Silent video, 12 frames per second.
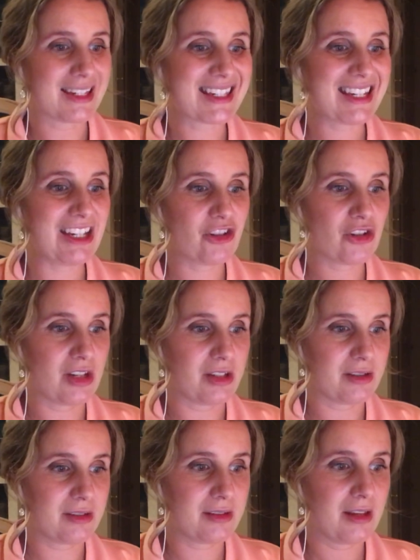
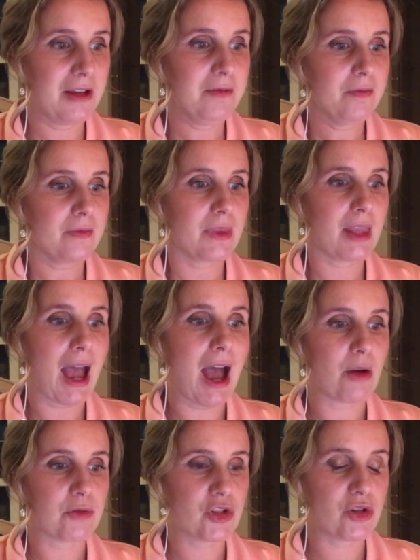teaches the
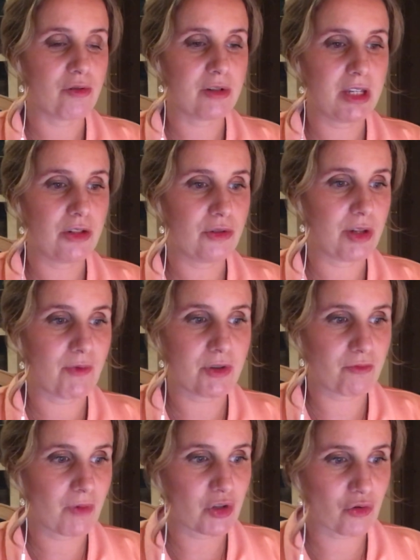how-to, and they do
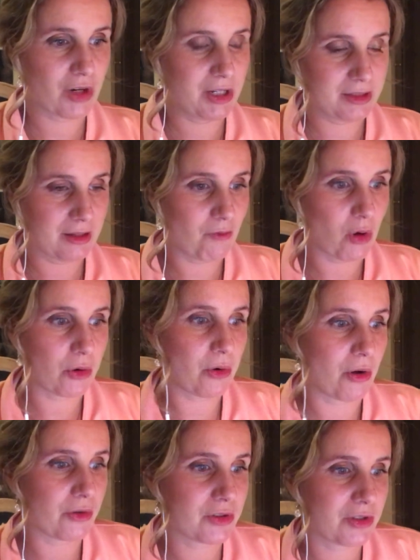different retreats and
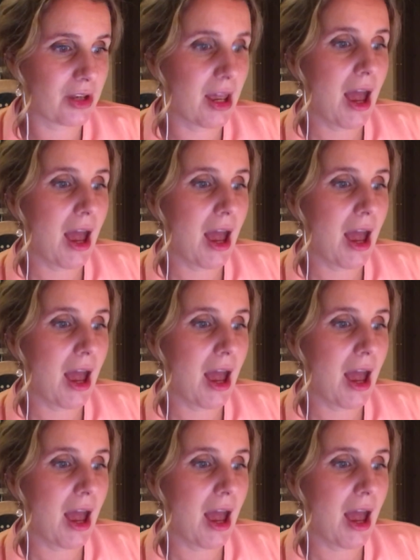whatnot.